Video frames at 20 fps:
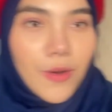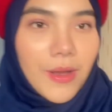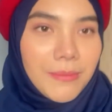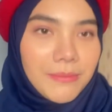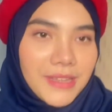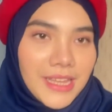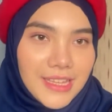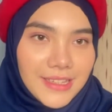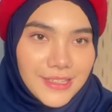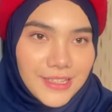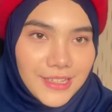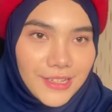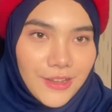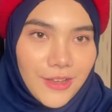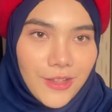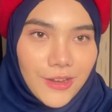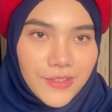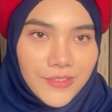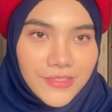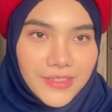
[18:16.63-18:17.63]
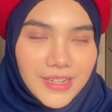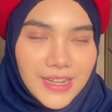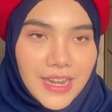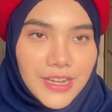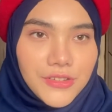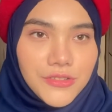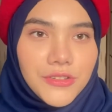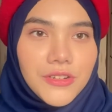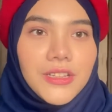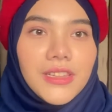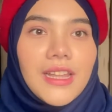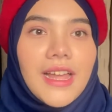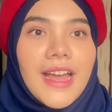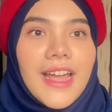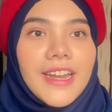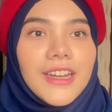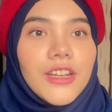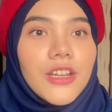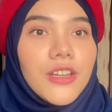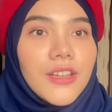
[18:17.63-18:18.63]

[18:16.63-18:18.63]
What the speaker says: I'm getting all of the natural light.